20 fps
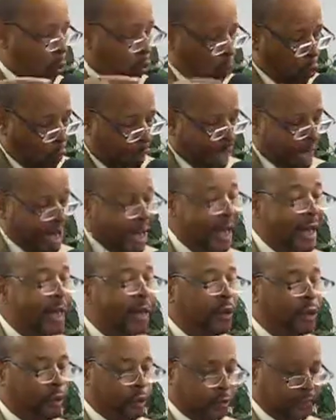
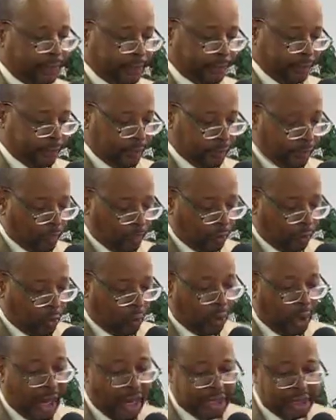rekindled the
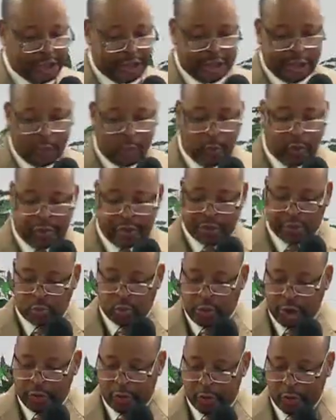relationship with his
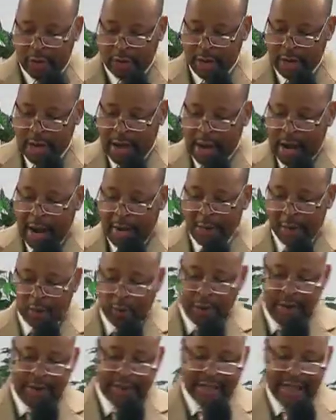brother. I'm going
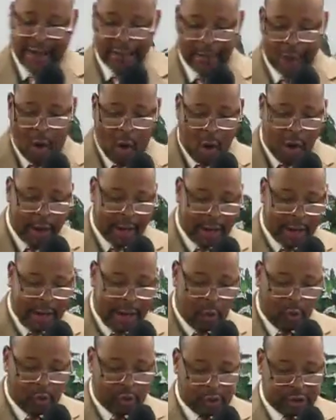to read that part
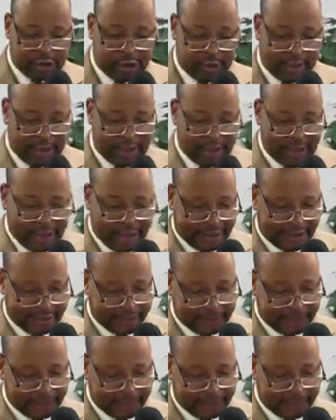and we shall be done.